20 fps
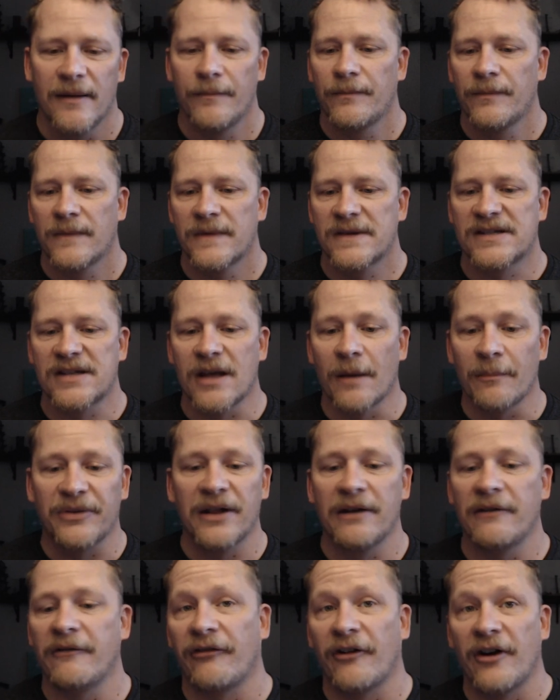
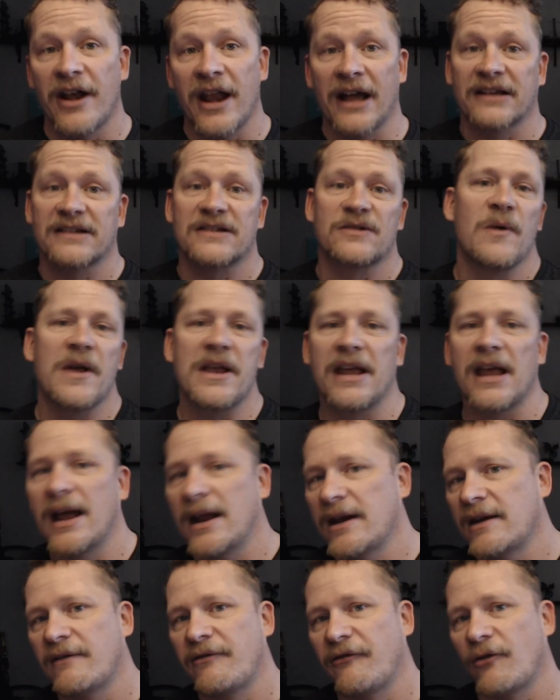something for next
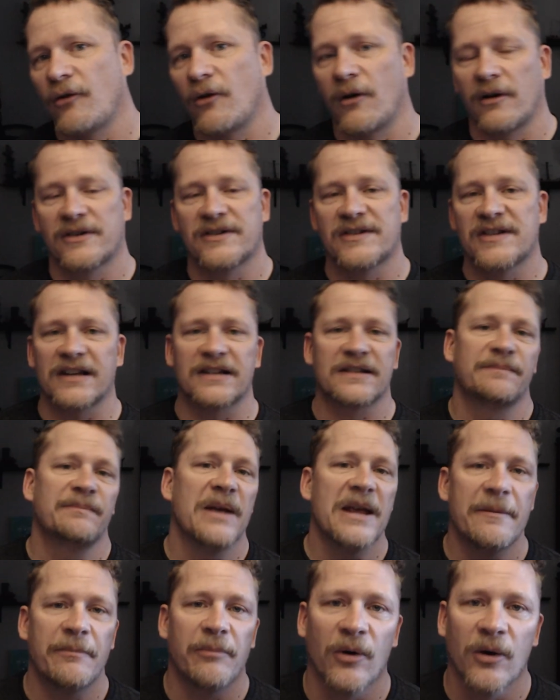weekend for six
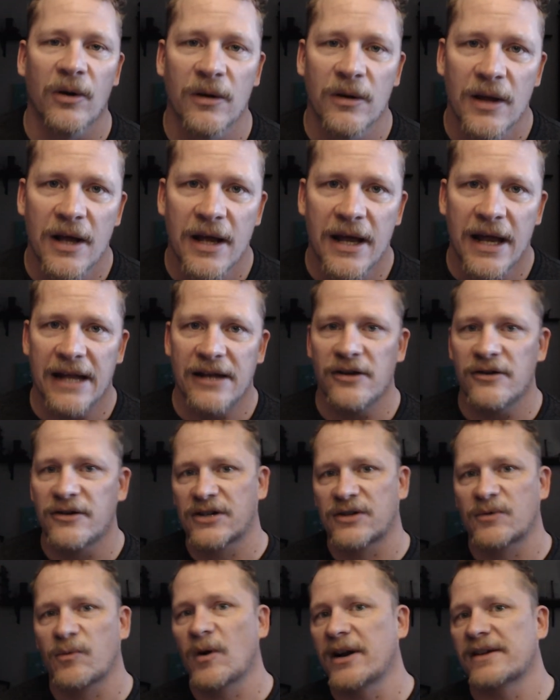people and you
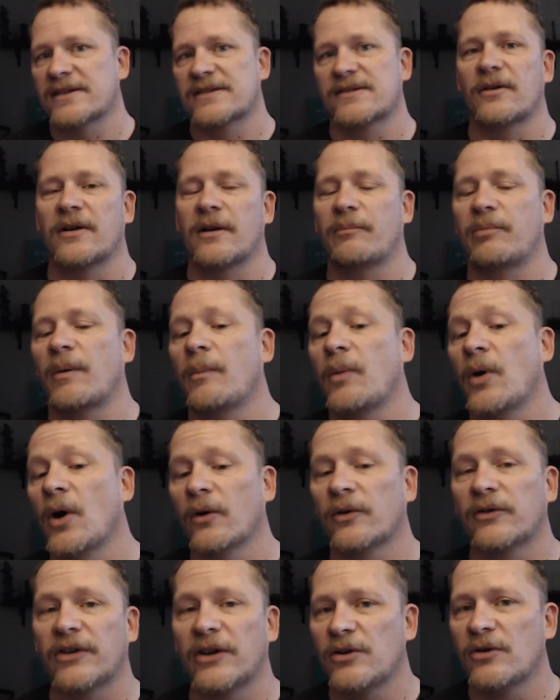just want to sort of
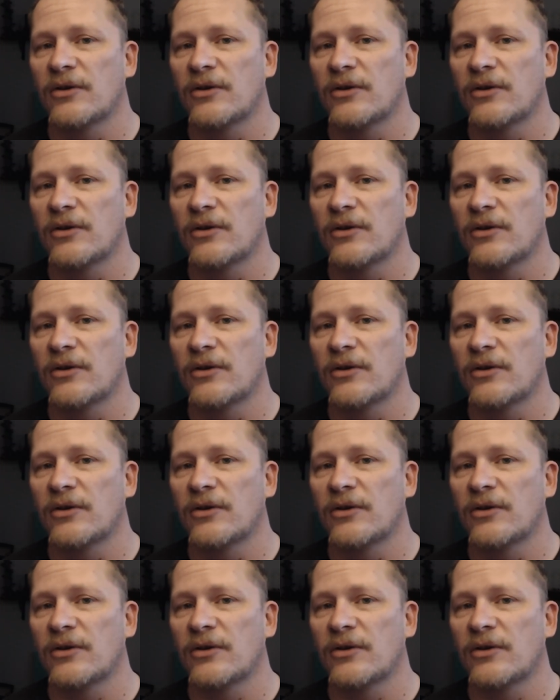propose a new